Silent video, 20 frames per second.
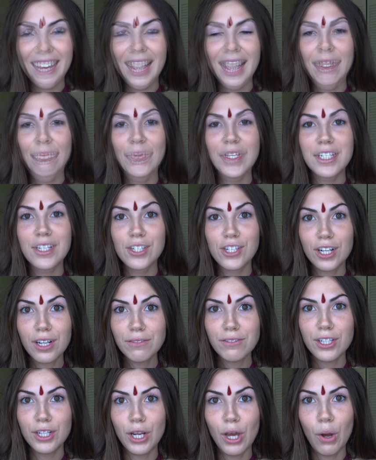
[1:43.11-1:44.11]
And we
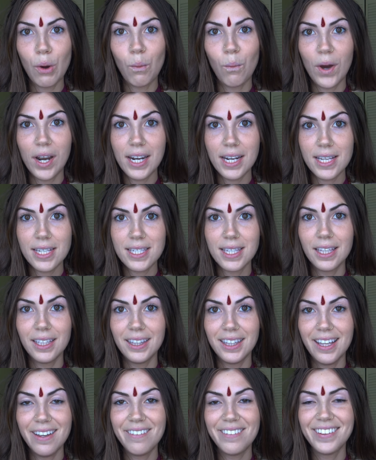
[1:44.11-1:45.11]
deserve to know what it is to
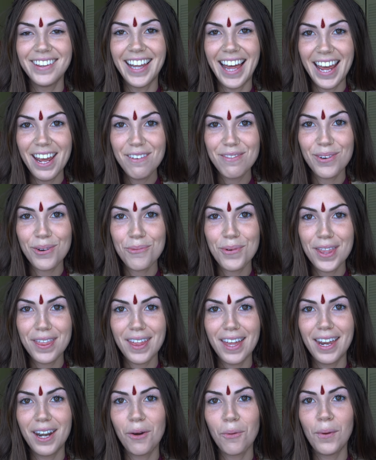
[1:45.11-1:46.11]
live life
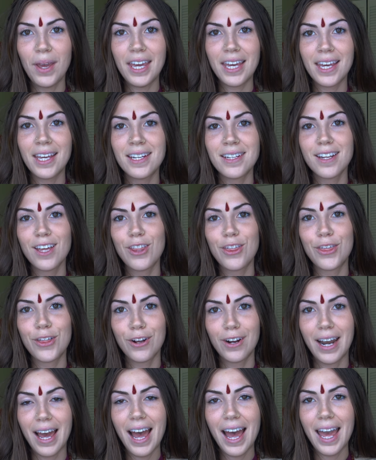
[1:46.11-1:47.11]
with an awakened
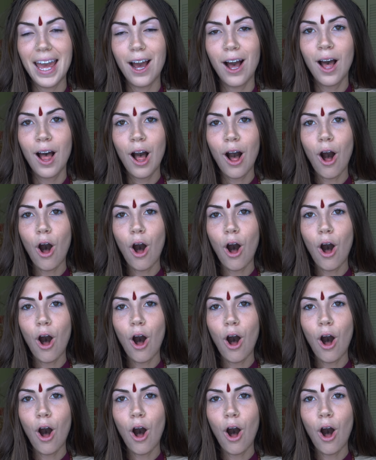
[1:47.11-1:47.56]
third eye.